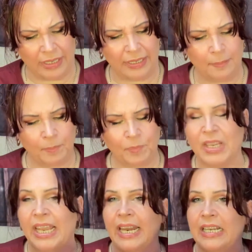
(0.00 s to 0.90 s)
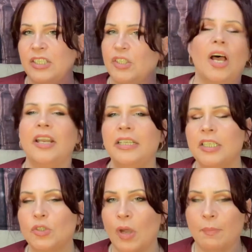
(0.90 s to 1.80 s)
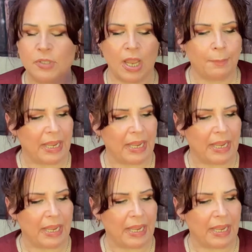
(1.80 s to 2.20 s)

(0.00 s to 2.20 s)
it, and I saw it in the drop shop.